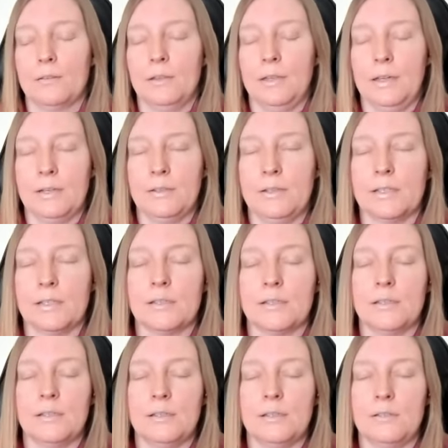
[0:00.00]
like this
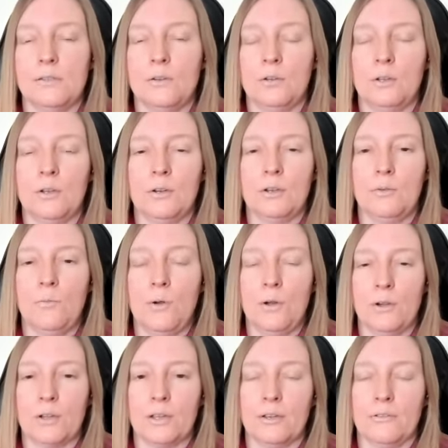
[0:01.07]
is no longer
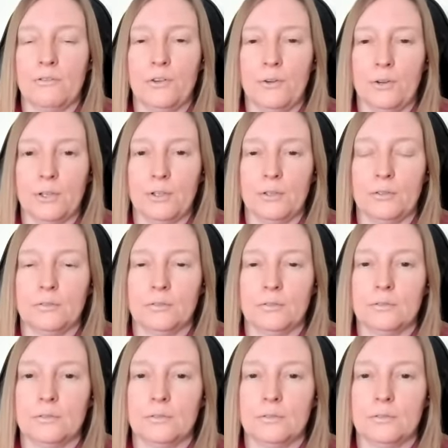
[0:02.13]
working for you.